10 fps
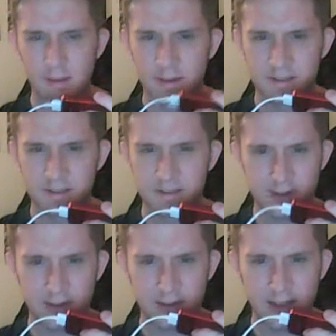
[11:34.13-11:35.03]
So
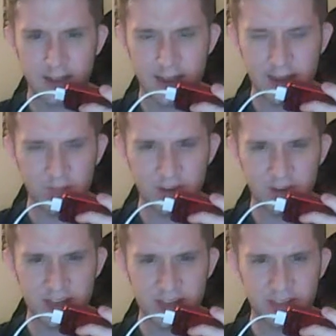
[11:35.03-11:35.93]
it
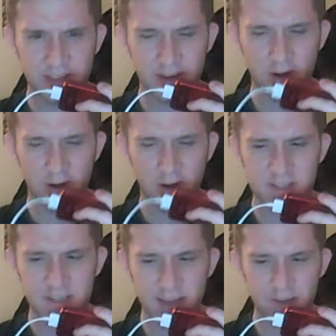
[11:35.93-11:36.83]
appears that there are
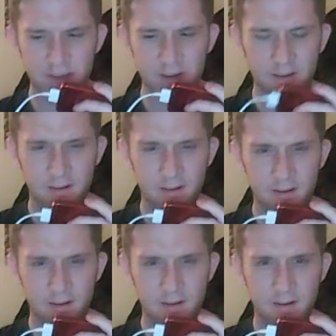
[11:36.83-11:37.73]
seven.
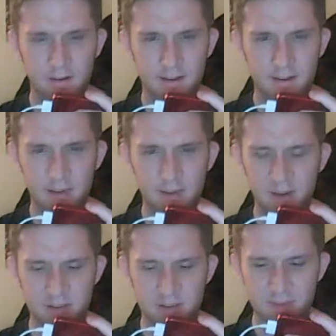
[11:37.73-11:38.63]
It
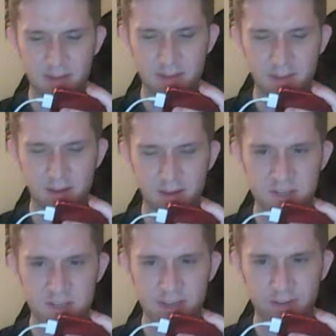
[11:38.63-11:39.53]
appears to me that there are
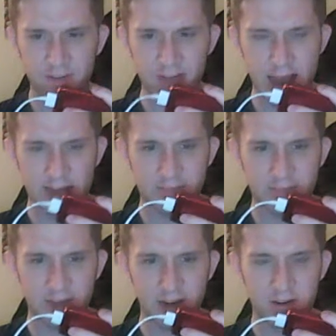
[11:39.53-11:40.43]
7 Lions
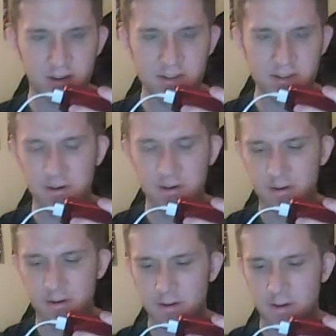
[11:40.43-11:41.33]
players
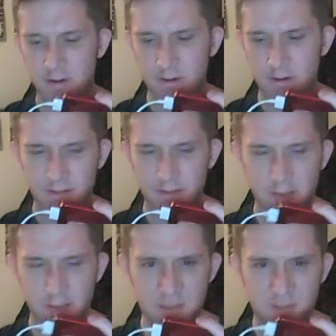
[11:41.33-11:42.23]
that
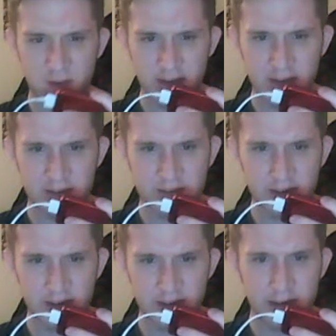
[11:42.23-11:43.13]
missed practice
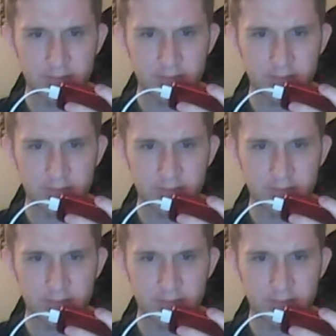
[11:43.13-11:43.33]
today,